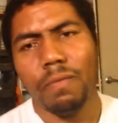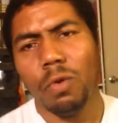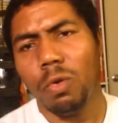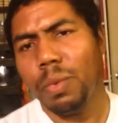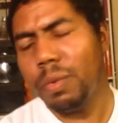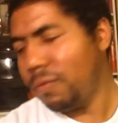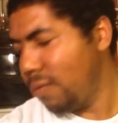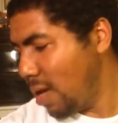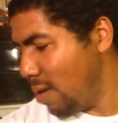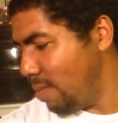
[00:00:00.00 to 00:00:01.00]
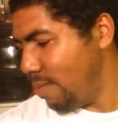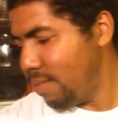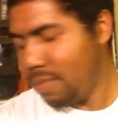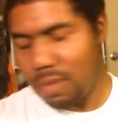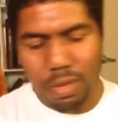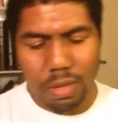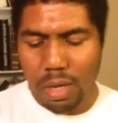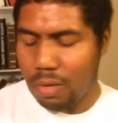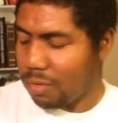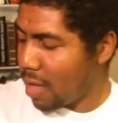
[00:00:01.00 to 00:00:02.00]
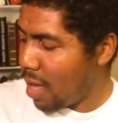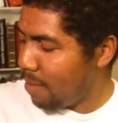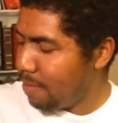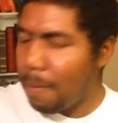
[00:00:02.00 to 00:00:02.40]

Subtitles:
Food we was fed. How sad.